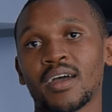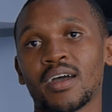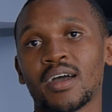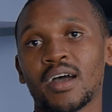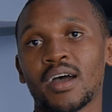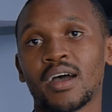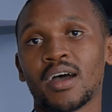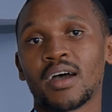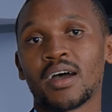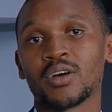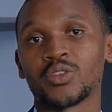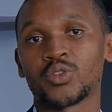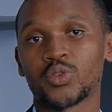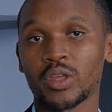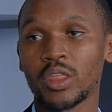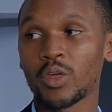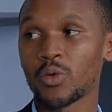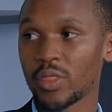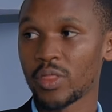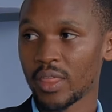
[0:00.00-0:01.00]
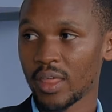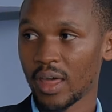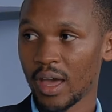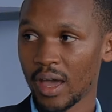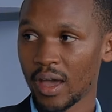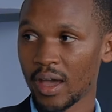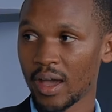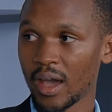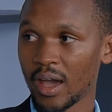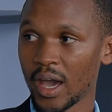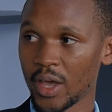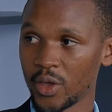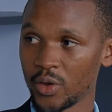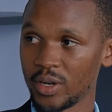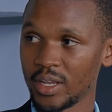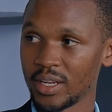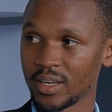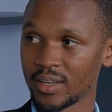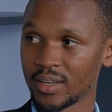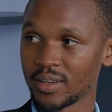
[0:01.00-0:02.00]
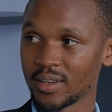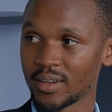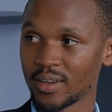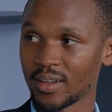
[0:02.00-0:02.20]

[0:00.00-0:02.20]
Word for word: Uh, together with uh, iodine,